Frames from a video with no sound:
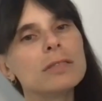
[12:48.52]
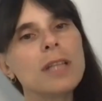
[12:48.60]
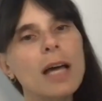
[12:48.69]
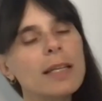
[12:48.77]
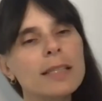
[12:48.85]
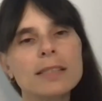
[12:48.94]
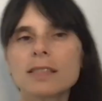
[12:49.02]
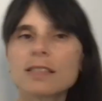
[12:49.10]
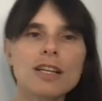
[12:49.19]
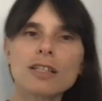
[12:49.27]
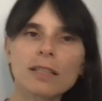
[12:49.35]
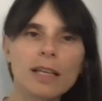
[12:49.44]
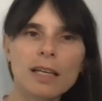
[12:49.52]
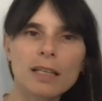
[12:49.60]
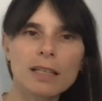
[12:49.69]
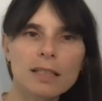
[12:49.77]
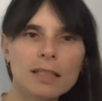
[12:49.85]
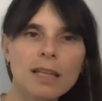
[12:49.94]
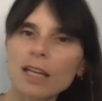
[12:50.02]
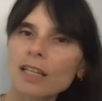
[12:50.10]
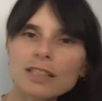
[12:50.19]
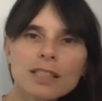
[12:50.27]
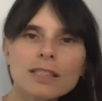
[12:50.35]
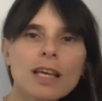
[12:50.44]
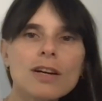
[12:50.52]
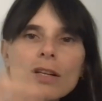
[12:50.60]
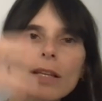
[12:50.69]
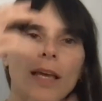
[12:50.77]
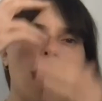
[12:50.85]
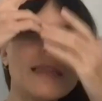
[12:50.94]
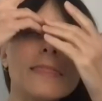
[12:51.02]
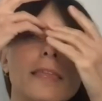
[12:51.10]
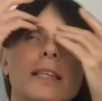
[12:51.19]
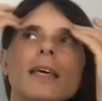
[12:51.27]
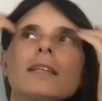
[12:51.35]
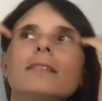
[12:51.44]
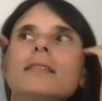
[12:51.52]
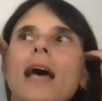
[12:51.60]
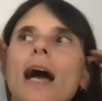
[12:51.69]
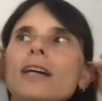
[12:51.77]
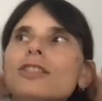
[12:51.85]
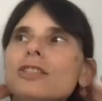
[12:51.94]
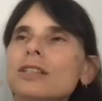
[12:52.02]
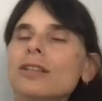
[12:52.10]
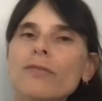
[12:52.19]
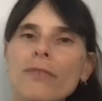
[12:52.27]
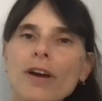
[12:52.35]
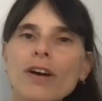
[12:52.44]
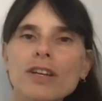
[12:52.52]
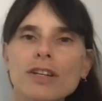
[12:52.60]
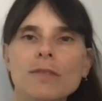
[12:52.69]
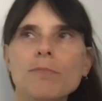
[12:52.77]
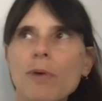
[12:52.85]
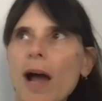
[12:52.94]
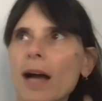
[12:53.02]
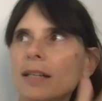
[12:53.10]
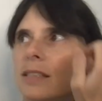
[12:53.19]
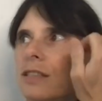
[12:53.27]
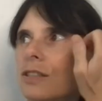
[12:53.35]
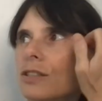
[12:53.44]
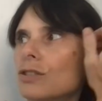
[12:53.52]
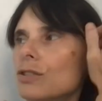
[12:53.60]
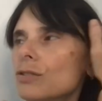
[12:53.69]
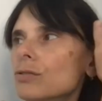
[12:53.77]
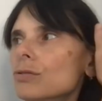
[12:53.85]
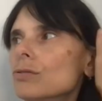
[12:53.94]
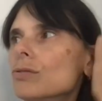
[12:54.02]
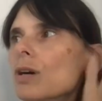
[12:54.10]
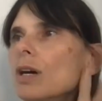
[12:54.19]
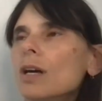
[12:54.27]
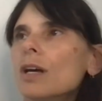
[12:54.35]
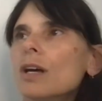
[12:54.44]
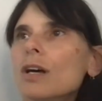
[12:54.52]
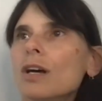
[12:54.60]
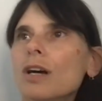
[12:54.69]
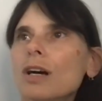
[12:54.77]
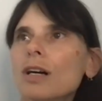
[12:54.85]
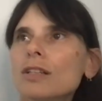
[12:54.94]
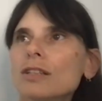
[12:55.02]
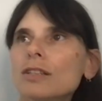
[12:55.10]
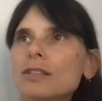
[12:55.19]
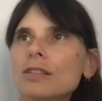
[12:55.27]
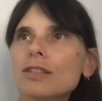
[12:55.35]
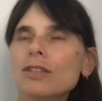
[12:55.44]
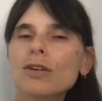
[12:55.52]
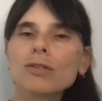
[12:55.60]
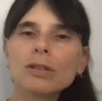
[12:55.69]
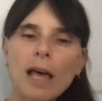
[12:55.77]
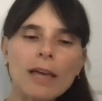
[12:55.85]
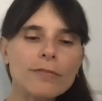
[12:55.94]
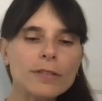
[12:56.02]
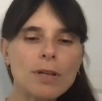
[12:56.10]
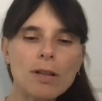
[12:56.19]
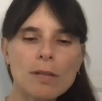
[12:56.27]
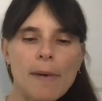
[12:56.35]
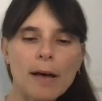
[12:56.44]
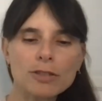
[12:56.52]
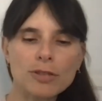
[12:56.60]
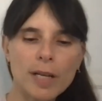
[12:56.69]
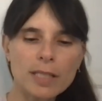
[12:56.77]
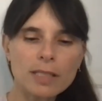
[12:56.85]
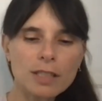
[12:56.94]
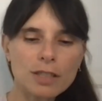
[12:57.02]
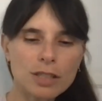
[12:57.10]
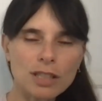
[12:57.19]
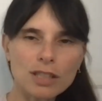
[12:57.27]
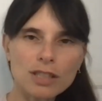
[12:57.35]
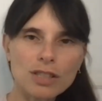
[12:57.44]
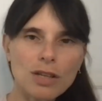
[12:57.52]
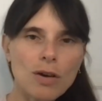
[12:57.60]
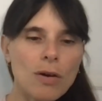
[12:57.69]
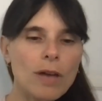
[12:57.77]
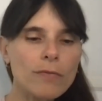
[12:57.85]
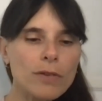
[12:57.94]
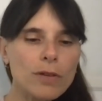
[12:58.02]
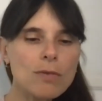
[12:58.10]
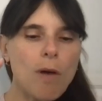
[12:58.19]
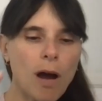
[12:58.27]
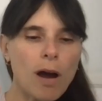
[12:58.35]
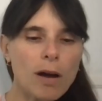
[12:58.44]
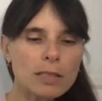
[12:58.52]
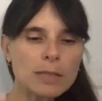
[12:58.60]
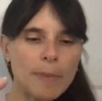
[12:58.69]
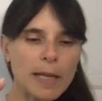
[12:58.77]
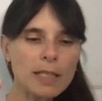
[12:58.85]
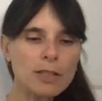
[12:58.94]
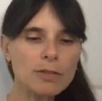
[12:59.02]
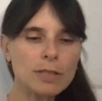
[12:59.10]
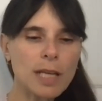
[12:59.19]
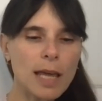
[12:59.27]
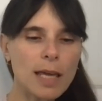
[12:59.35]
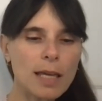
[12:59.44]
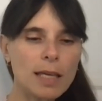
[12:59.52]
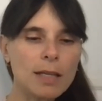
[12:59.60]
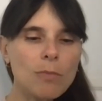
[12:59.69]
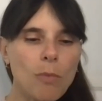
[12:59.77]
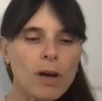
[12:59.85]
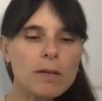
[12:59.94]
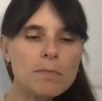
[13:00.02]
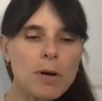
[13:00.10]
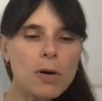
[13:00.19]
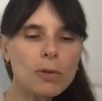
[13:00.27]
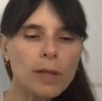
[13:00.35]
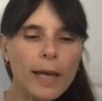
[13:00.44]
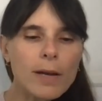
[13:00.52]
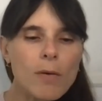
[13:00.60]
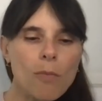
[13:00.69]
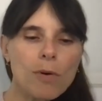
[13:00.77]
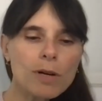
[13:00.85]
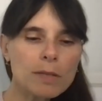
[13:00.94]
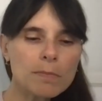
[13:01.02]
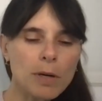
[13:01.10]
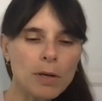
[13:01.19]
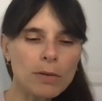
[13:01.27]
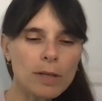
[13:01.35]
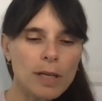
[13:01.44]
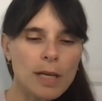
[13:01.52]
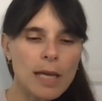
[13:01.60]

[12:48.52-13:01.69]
not necessarily. I think that it's actually a very good practice to, you know, life is all about transition. So if you are spending your day in one mode, like work mode,